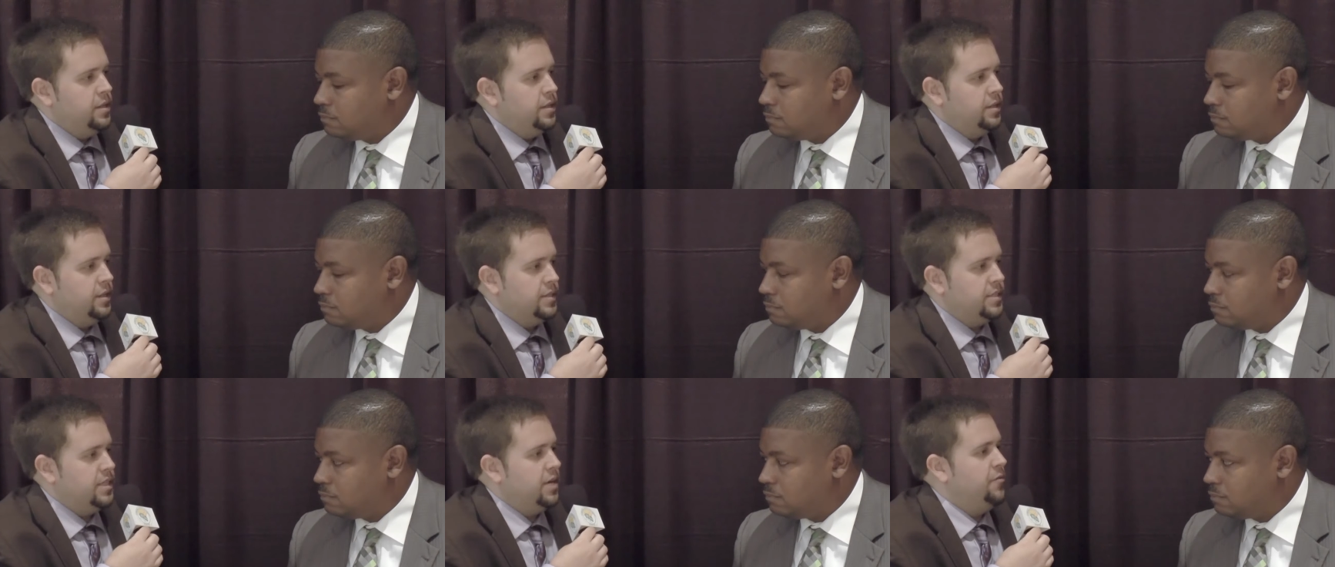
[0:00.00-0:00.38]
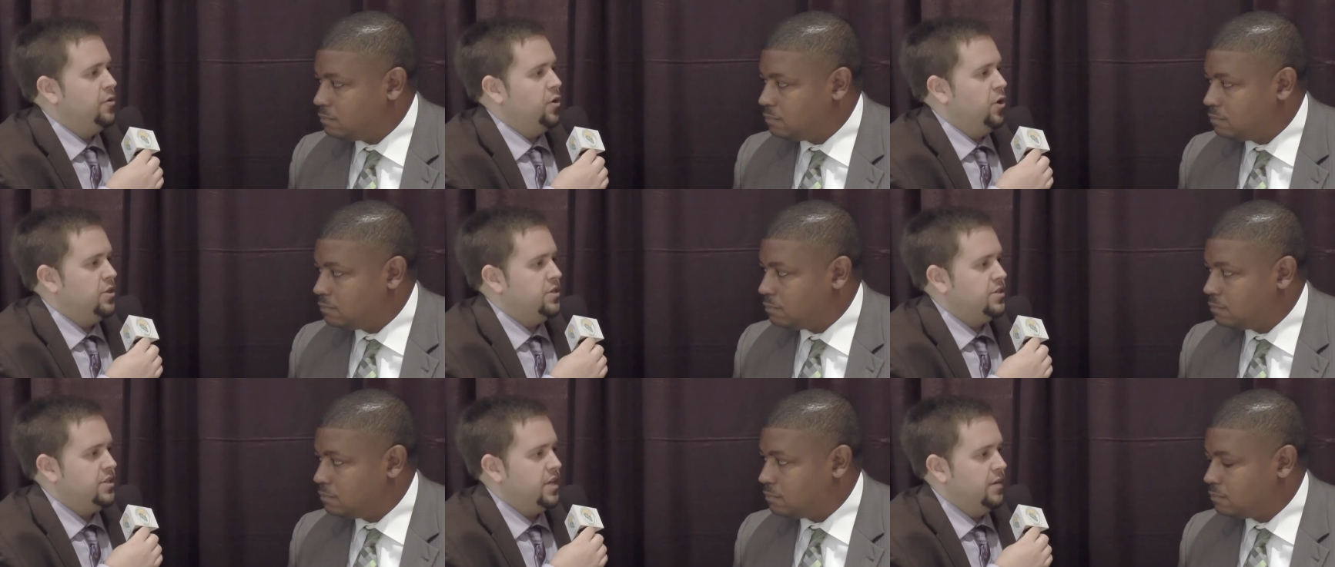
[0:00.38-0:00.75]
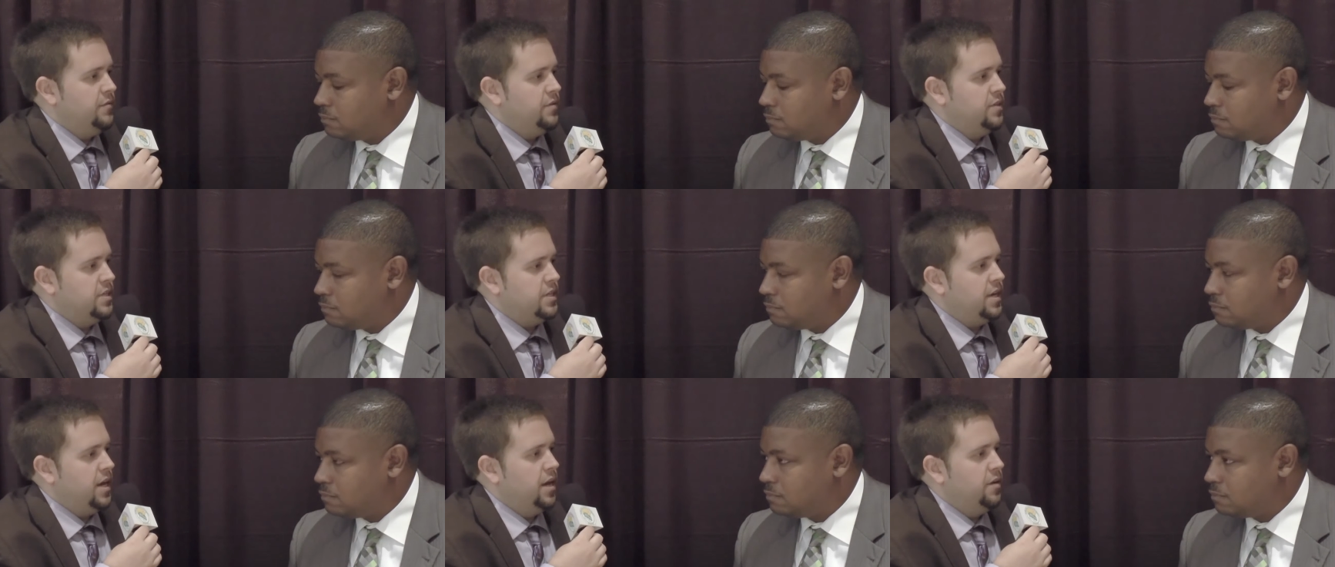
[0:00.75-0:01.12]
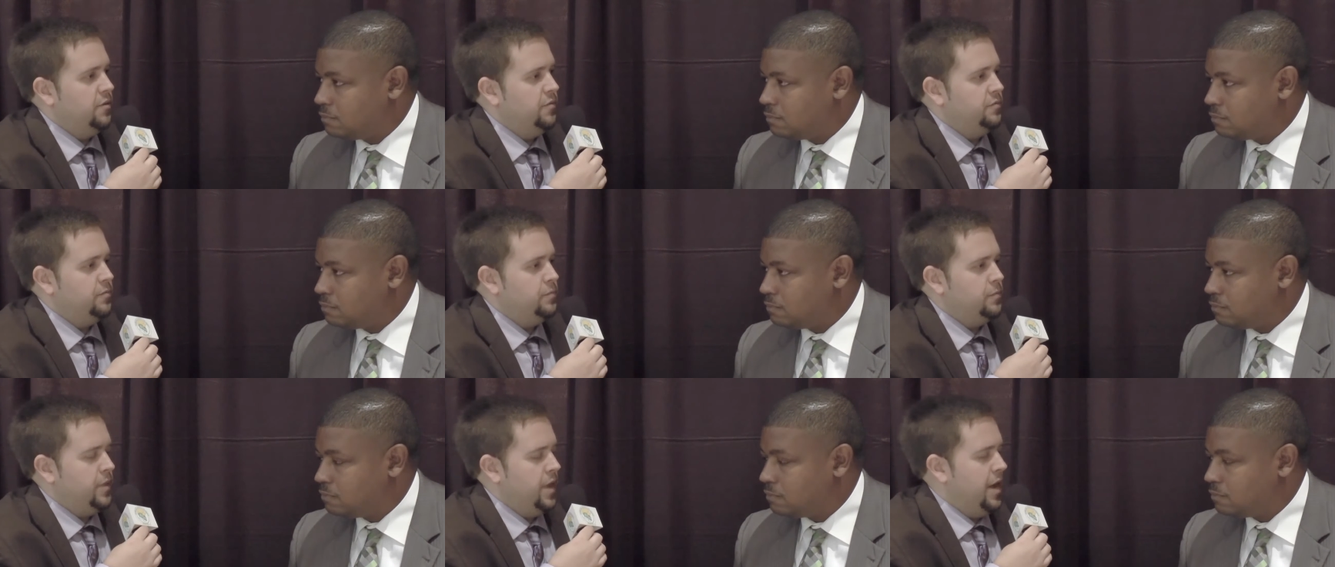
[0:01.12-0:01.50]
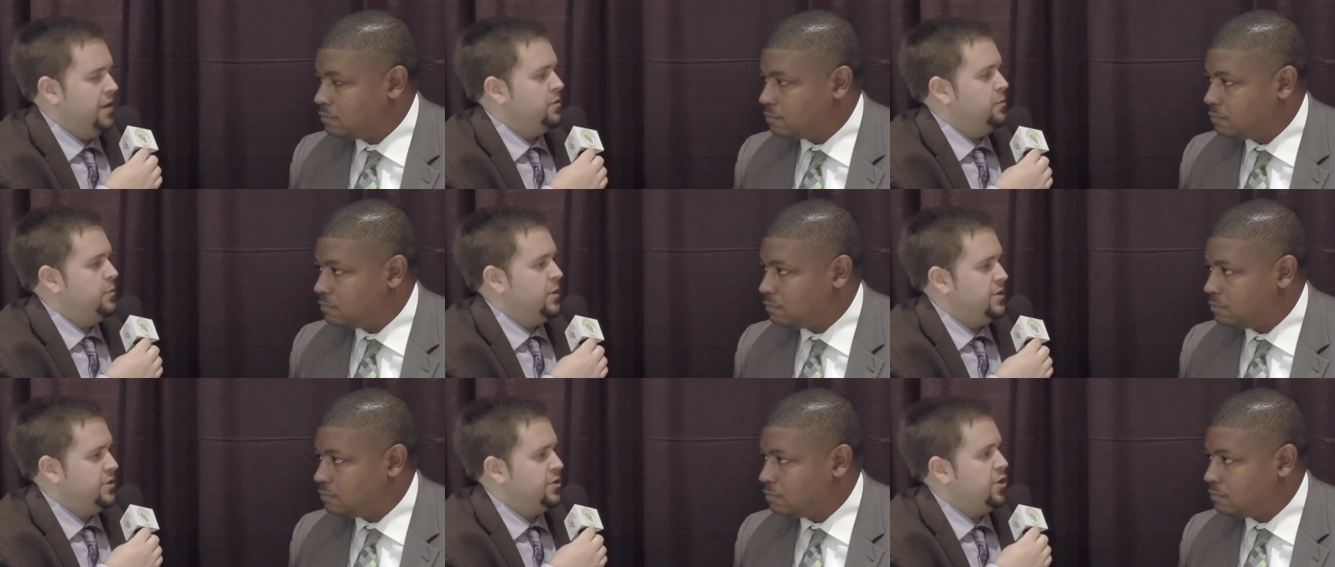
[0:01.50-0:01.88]
Speaker 1: the seven on sevens kind of, they
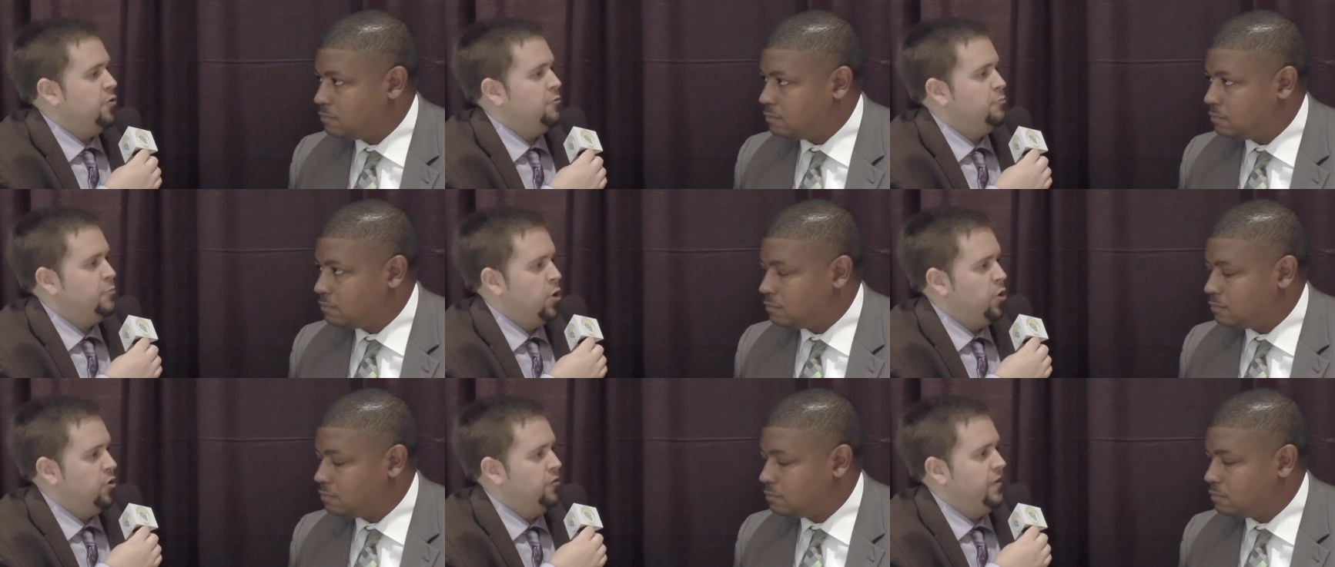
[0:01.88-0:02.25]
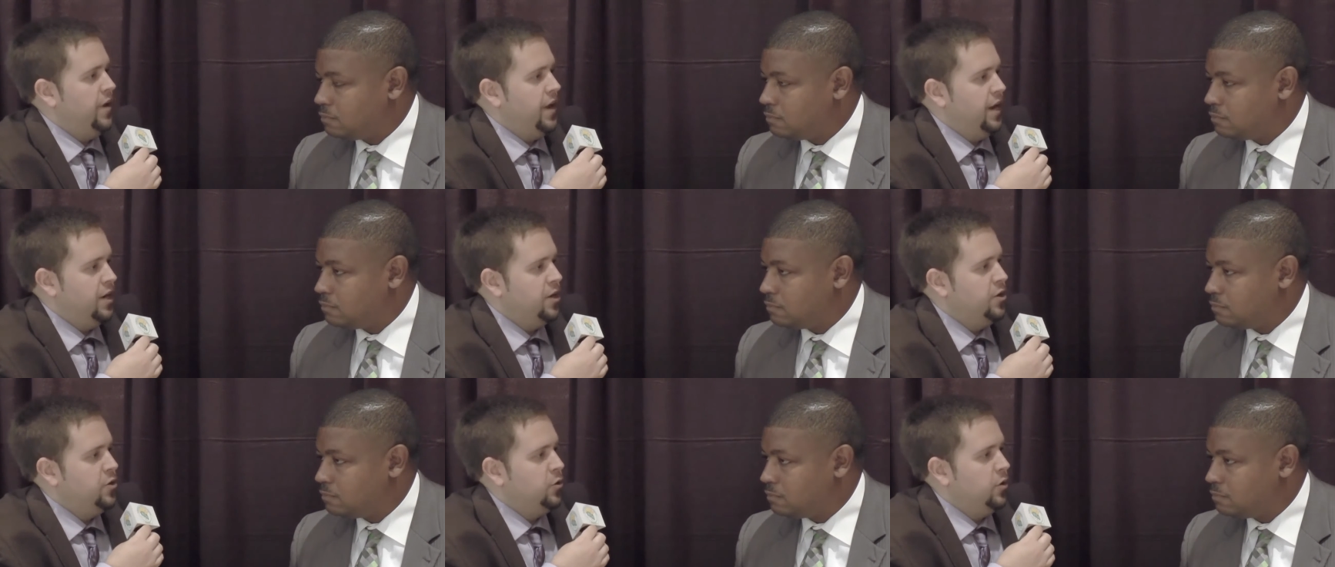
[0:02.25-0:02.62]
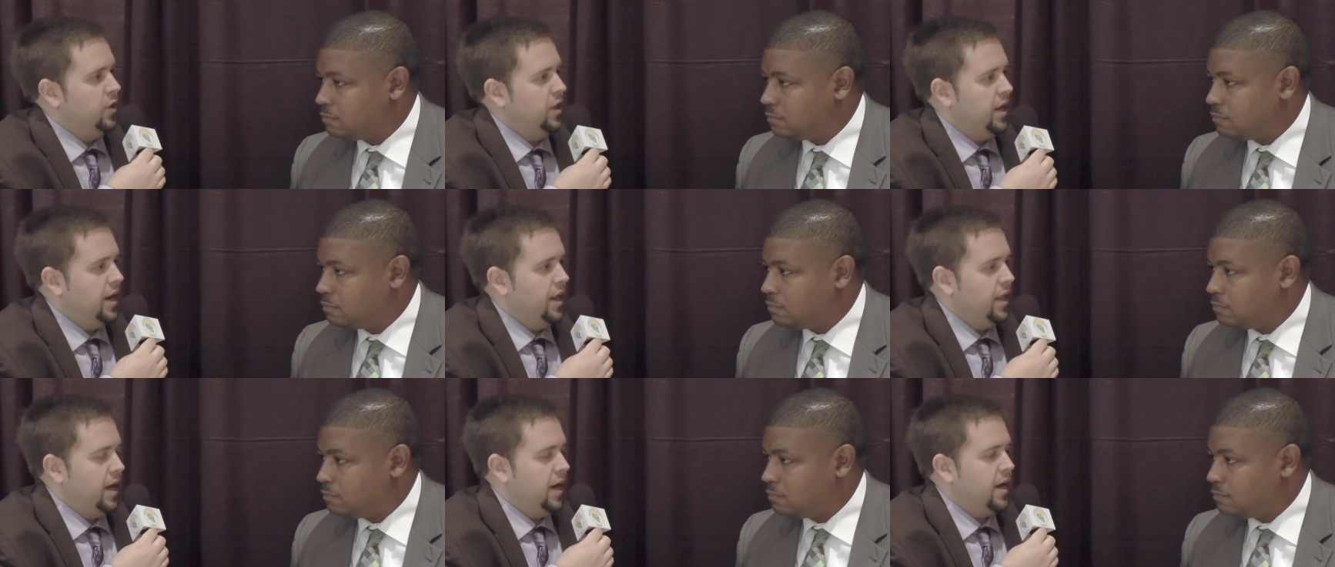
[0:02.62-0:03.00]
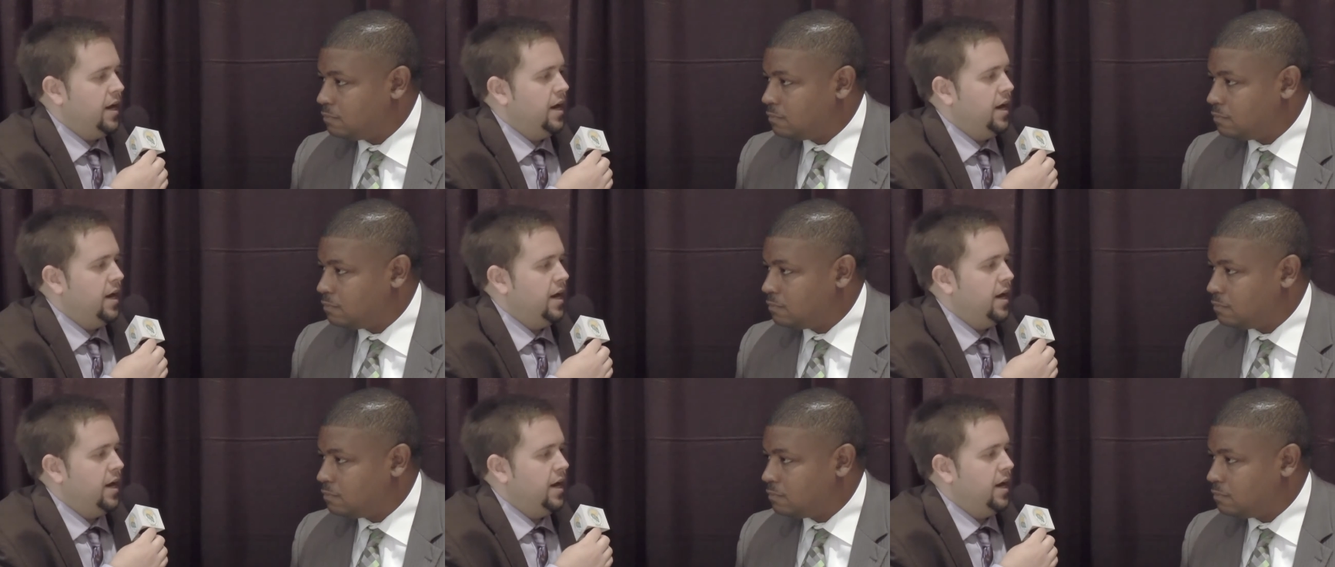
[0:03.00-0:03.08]
have to be self-motivated to do a lot of that